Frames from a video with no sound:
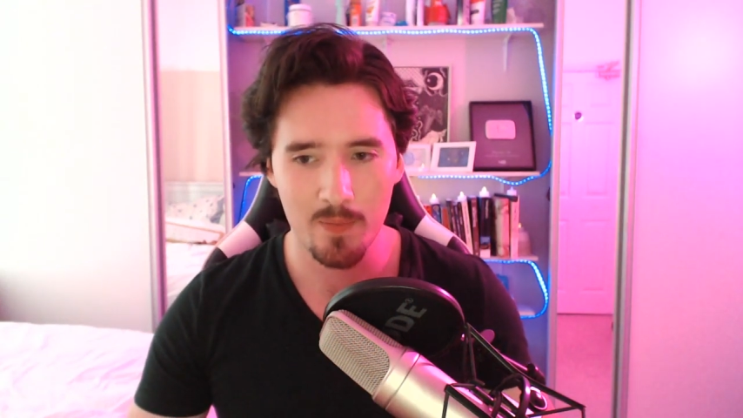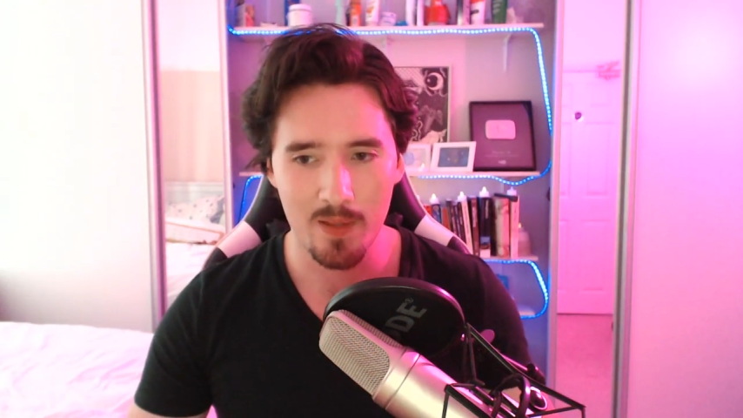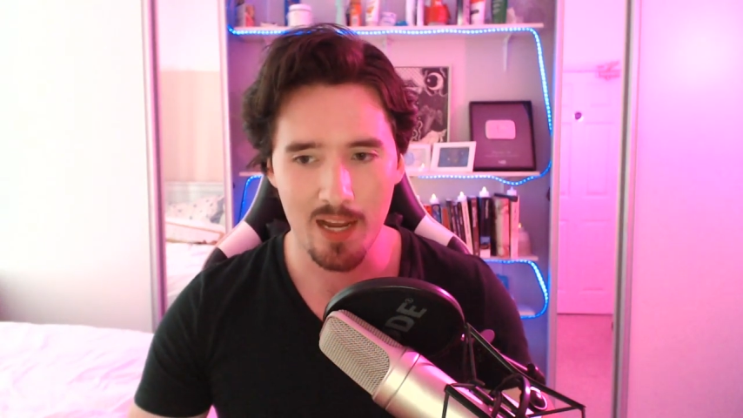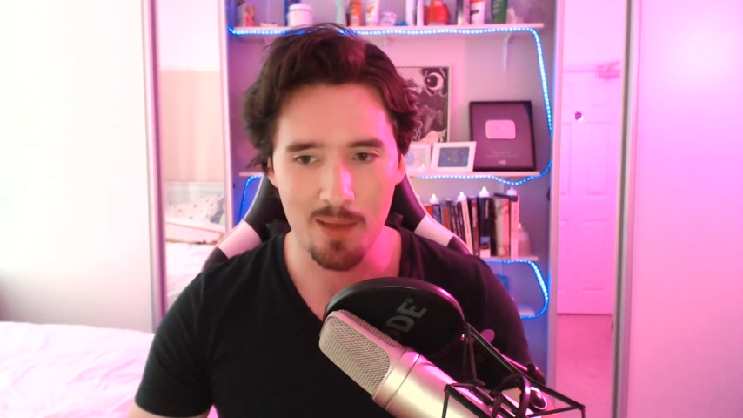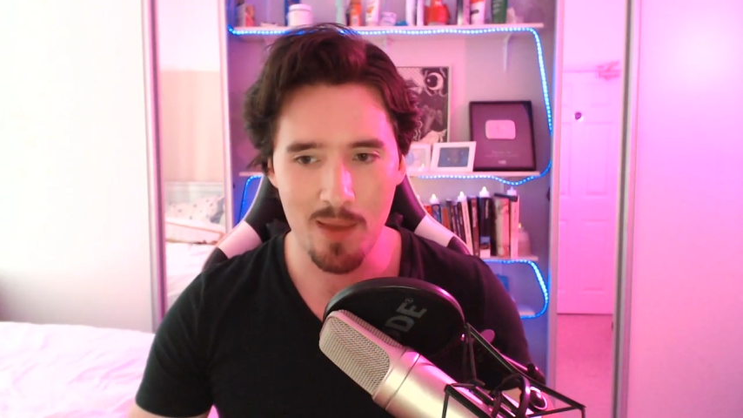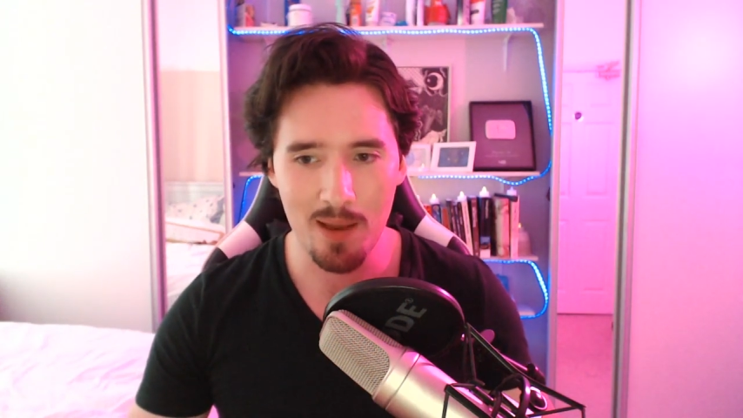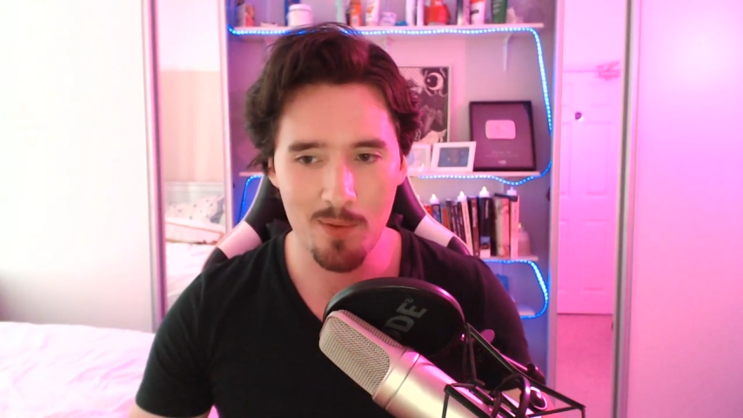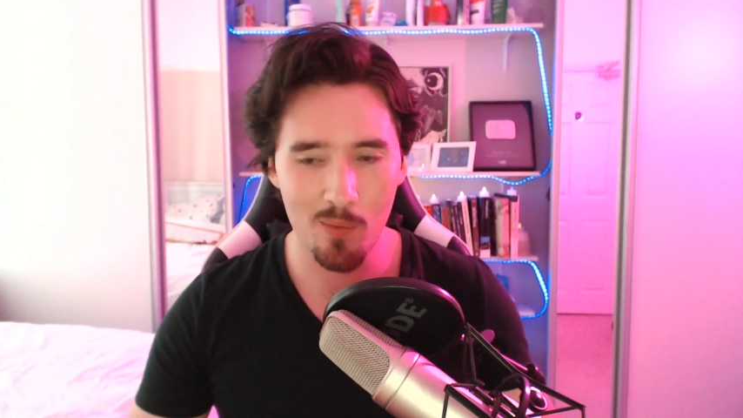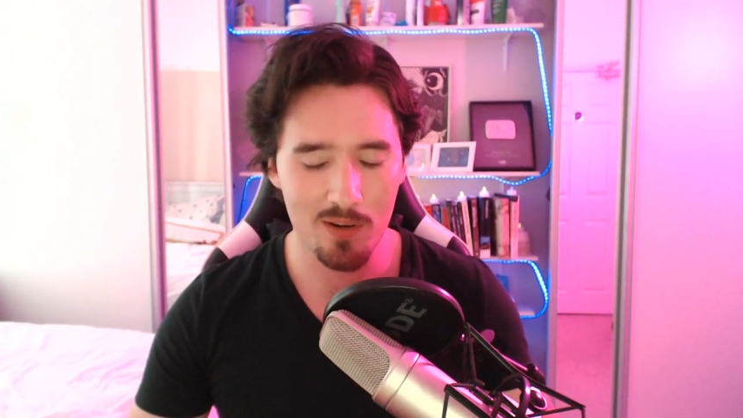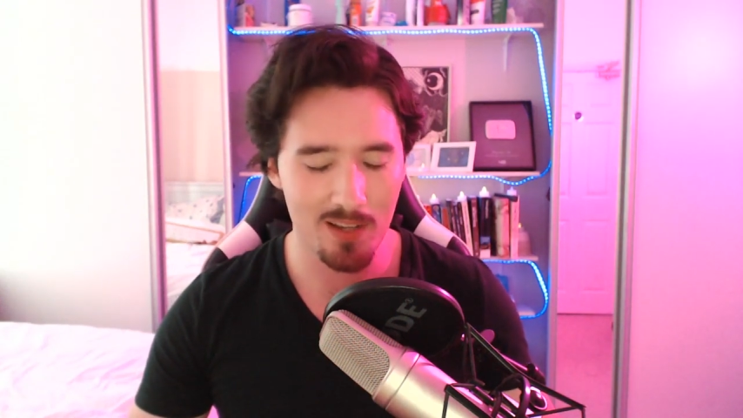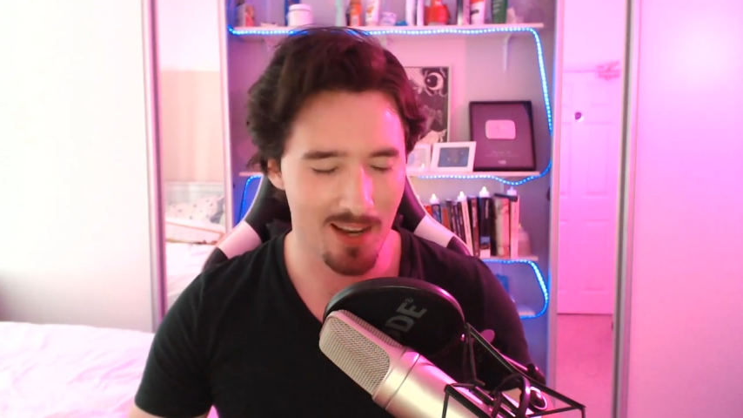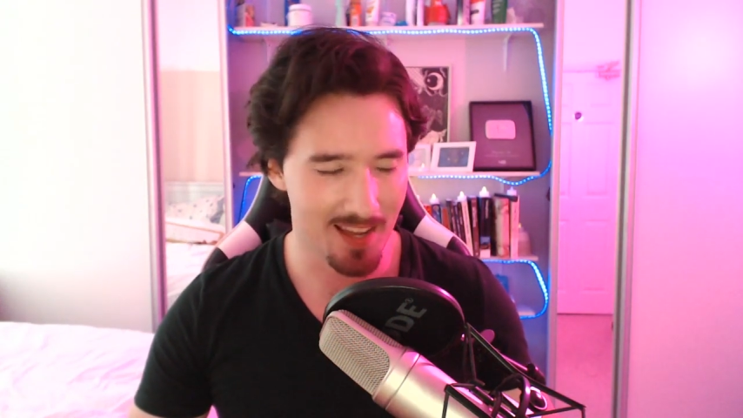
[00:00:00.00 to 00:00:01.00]
And it made me
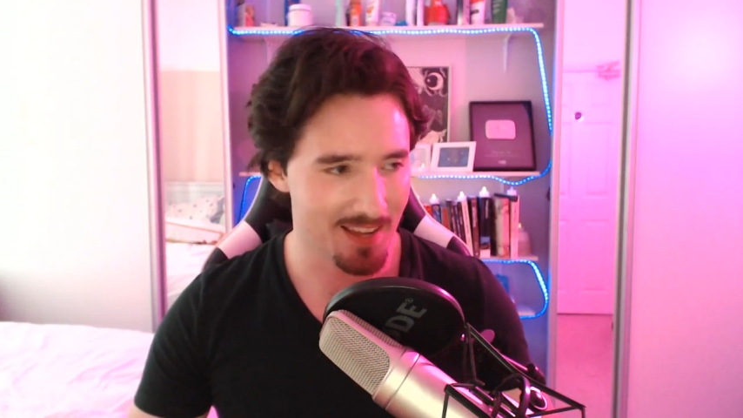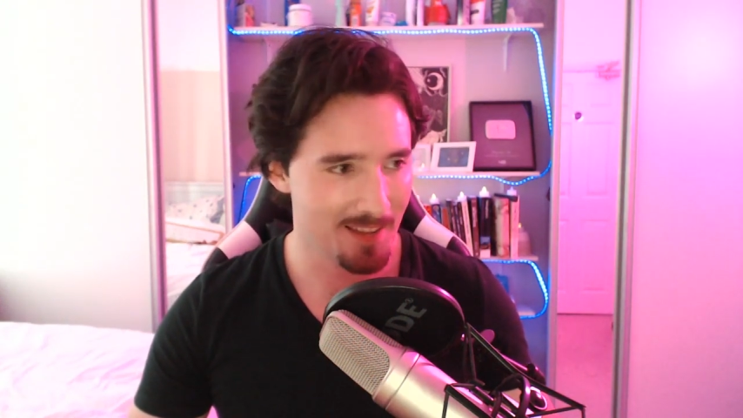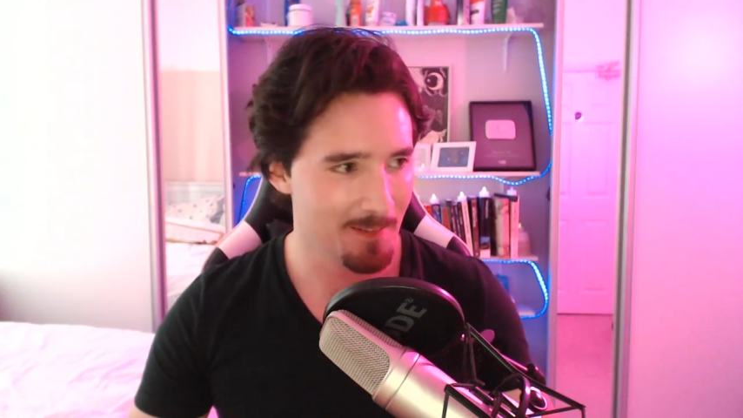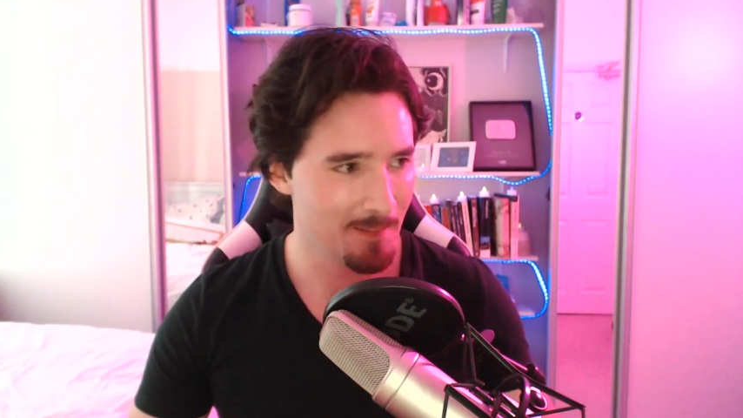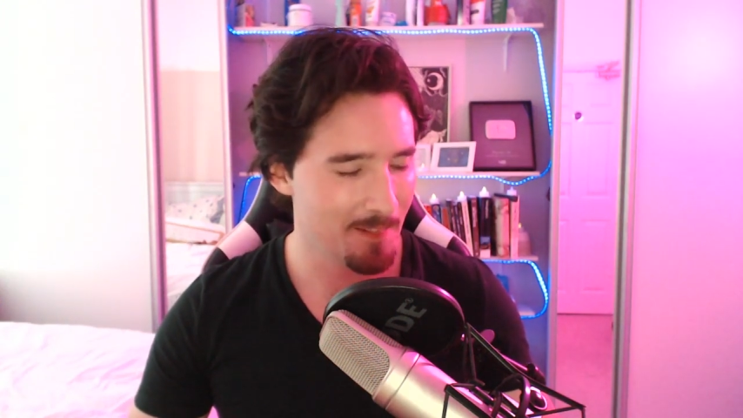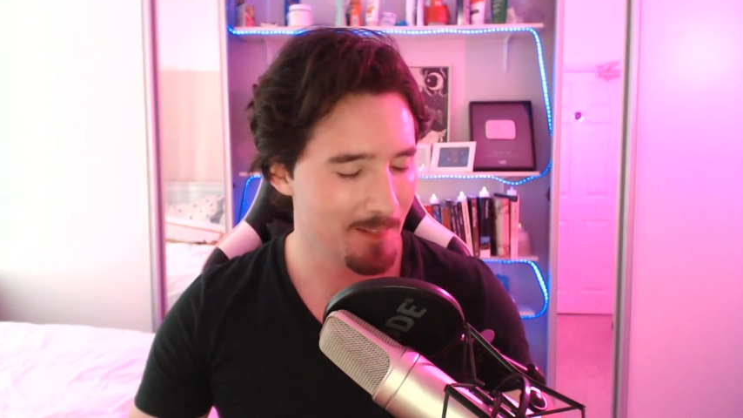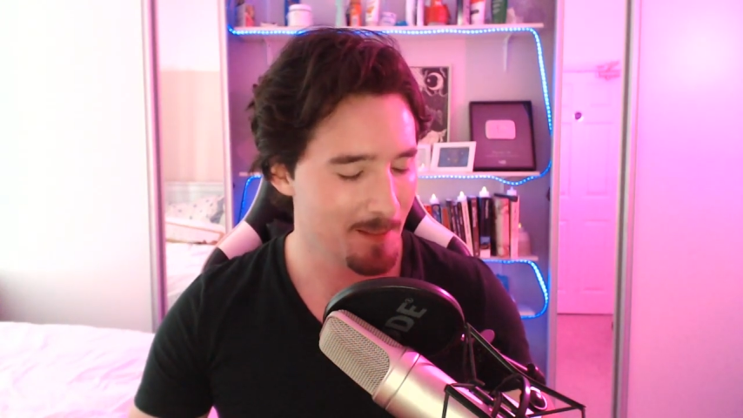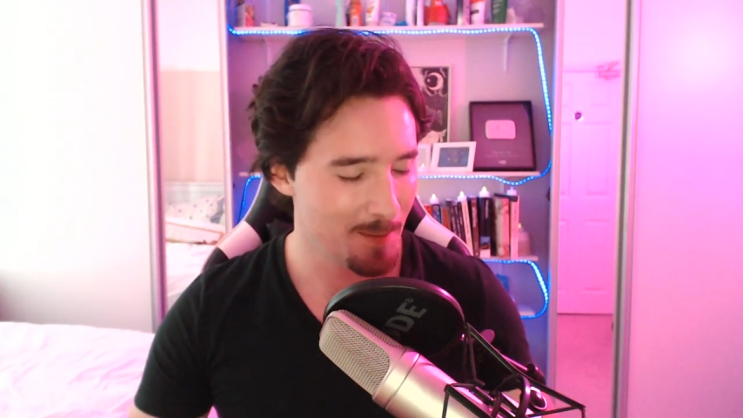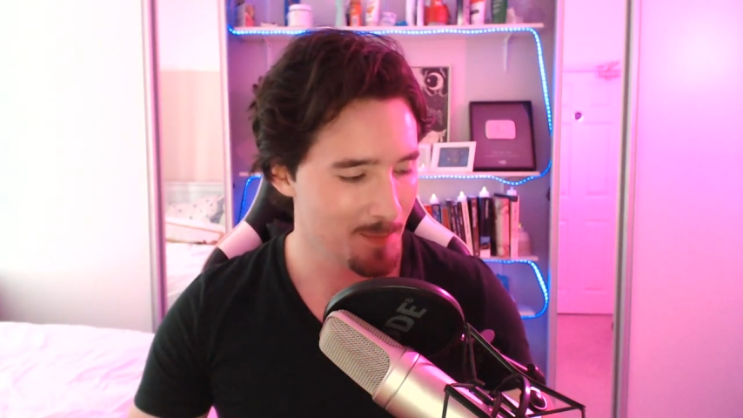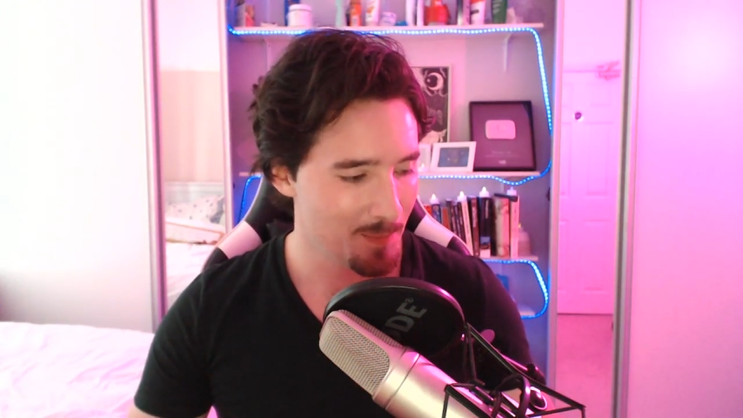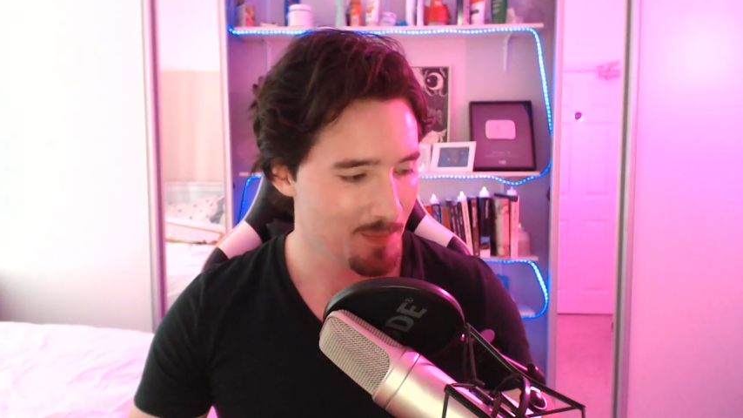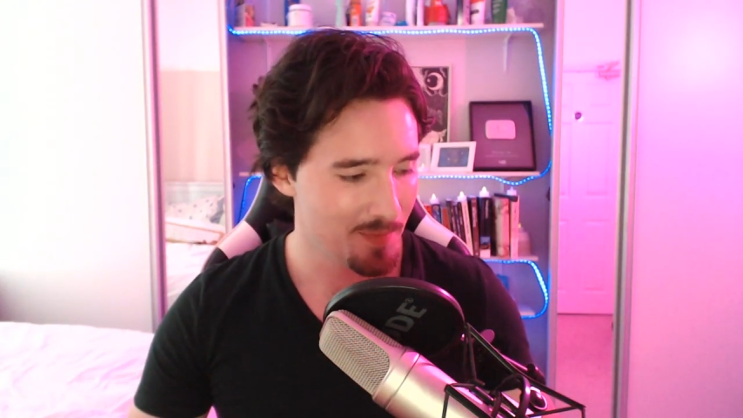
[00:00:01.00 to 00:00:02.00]
wonder, like,
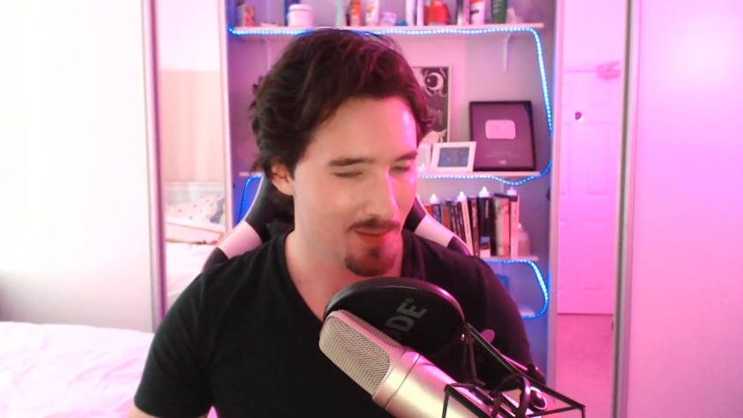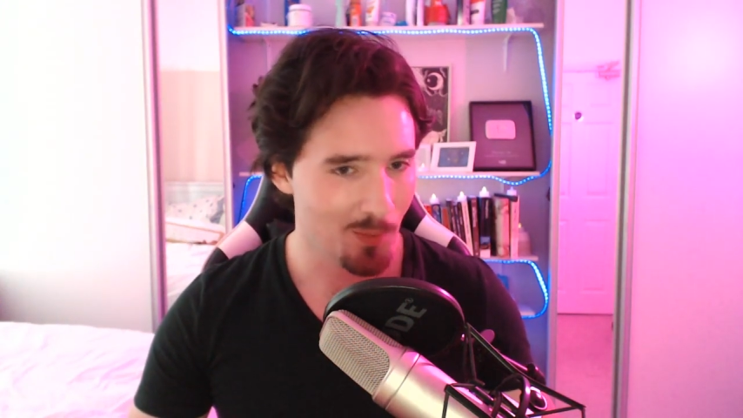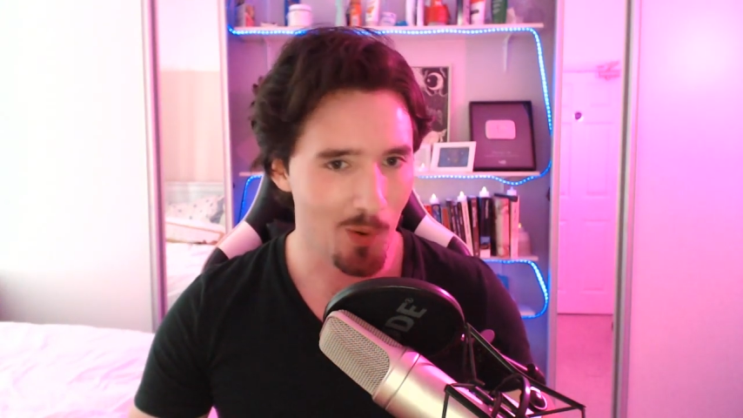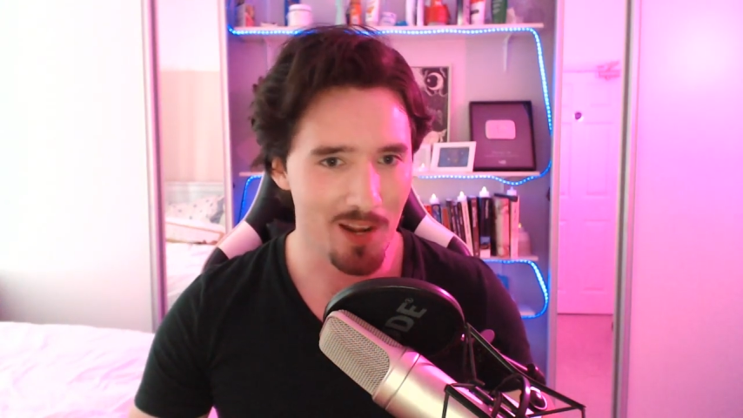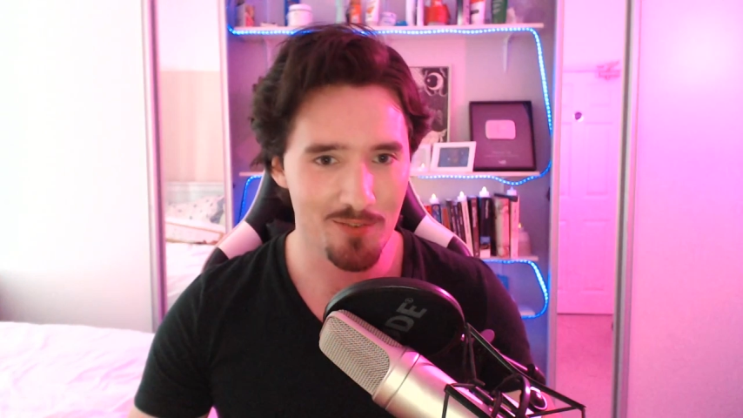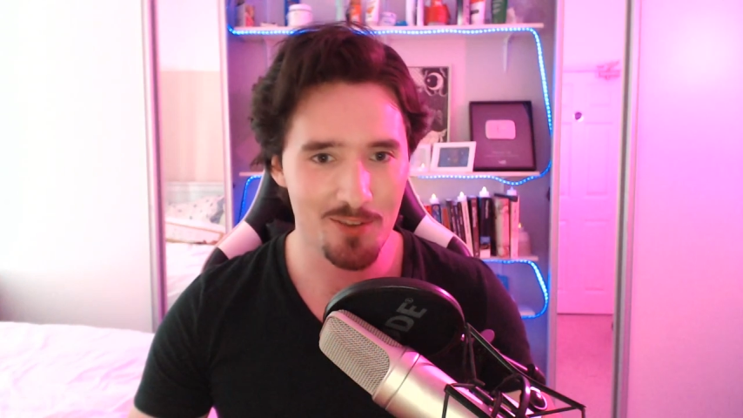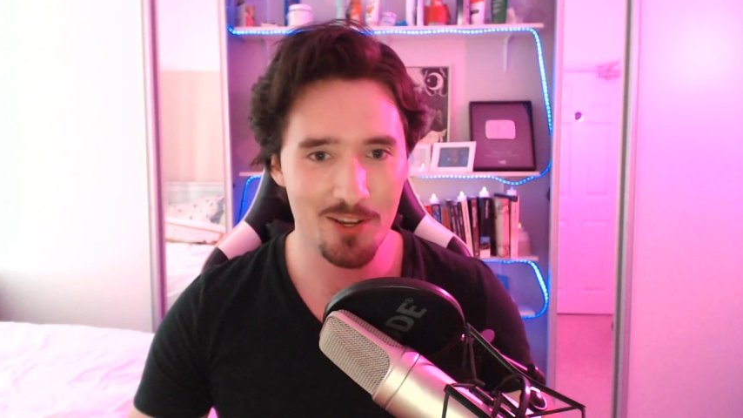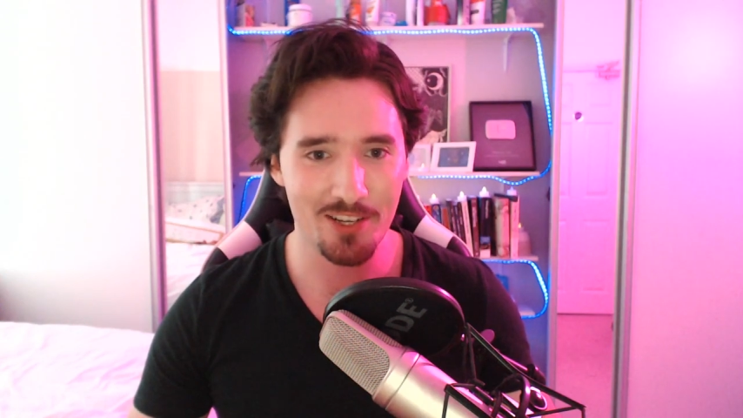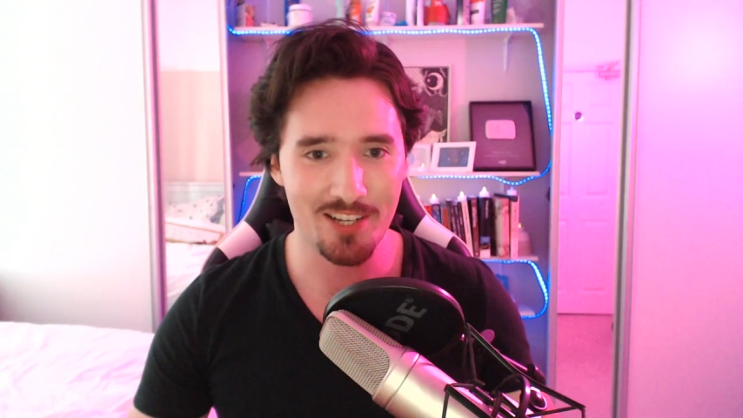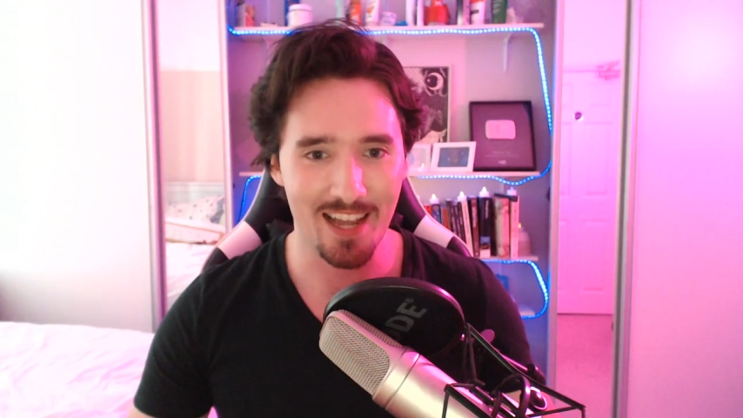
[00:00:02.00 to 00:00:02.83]
what if you could,